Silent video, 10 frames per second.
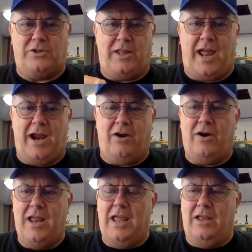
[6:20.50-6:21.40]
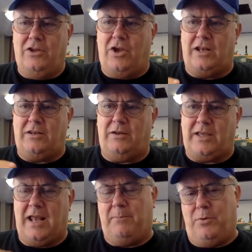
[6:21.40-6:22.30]
the air. You got to
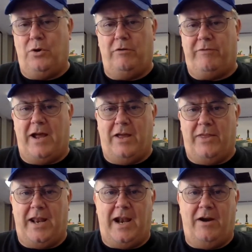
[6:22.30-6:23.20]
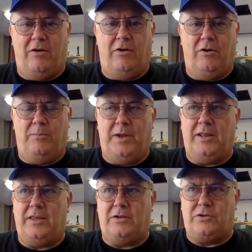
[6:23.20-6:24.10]
kind of purify that air a little
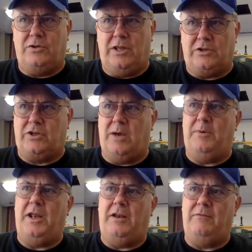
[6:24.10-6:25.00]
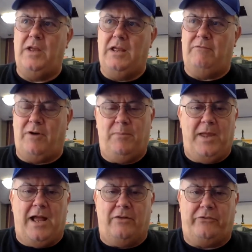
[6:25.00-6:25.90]
bit that's coming in from the
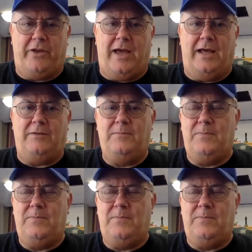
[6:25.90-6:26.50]
outside.